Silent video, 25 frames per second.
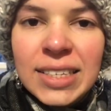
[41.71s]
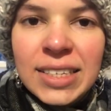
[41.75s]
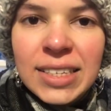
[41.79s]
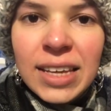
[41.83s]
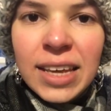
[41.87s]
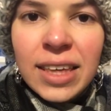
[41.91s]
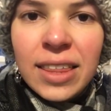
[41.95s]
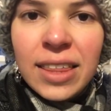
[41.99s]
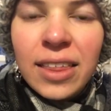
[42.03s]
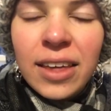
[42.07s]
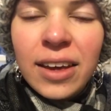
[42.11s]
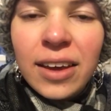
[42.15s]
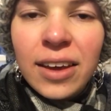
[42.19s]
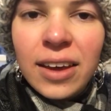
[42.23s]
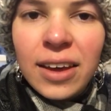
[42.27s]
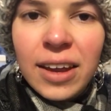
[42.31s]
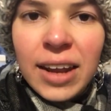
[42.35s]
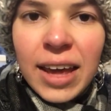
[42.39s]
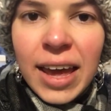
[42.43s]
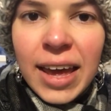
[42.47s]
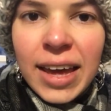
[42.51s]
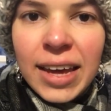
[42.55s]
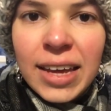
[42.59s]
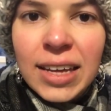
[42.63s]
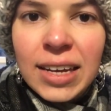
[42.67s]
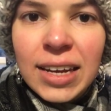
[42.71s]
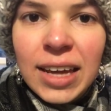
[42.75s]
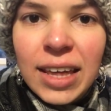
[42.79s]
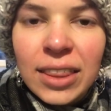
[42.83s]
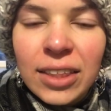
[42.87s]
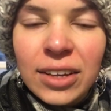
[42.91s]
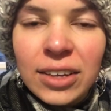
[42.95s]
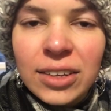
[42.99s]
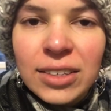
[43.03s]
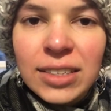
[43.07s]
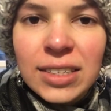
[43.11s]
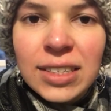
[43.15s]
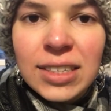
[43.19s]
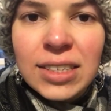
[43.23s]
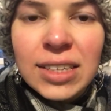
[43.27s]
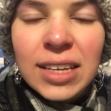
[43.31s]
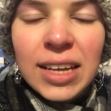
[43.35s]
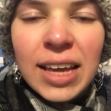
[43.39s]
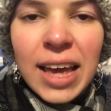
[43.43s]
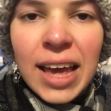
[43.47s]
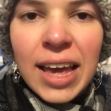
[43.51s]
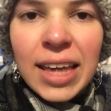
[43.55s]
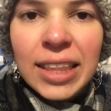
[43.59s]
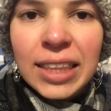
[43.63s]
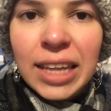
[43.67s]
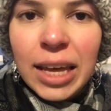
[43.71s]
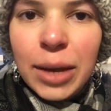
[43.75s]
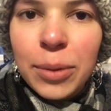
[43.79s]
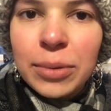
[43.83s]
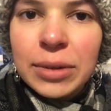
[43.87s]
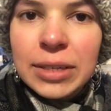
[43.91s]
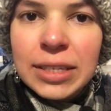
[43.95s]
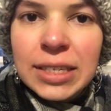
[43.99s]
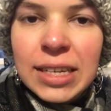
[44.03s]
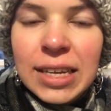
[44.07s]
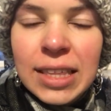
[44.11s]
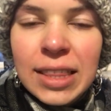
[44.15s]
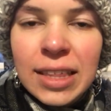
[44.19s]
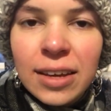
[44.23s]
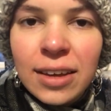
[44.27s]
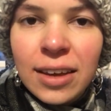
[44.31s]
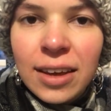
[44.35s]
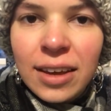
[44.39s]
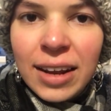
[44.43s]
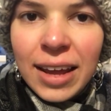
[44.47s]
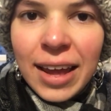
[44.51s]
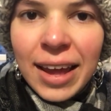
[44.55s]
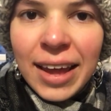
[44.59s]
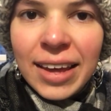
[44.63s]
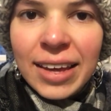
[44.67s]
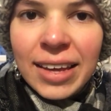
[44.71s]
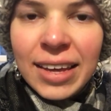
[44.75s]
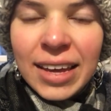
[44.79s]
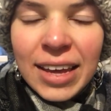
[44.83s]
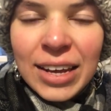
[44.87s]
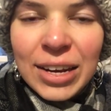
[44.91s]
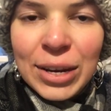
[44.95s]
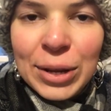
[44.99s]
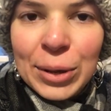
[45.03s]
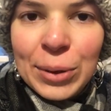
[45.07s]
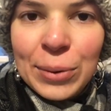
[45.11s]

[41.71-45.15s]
See the good egg in others, and they will see the good egg in